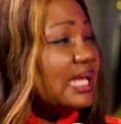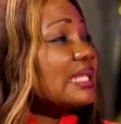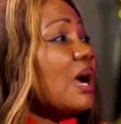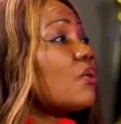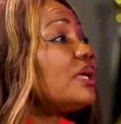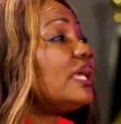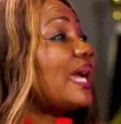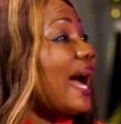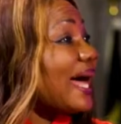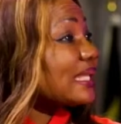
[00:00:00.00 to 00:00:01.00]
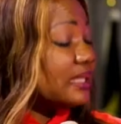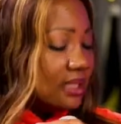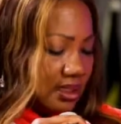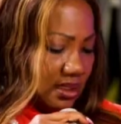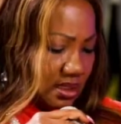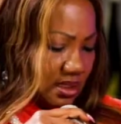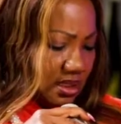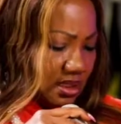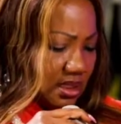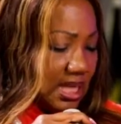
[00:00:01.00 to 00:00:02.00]
and now he hardly
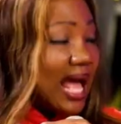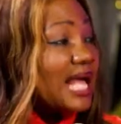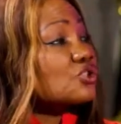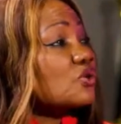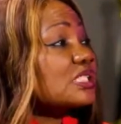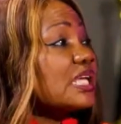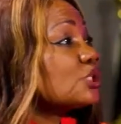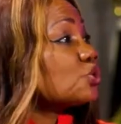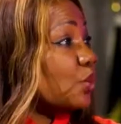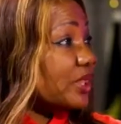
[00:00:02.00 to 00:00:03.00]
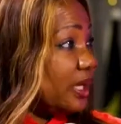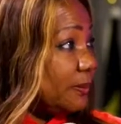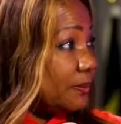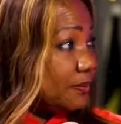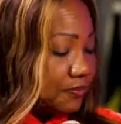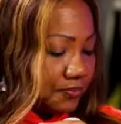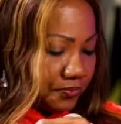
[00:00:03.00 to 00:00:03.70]
associates with him.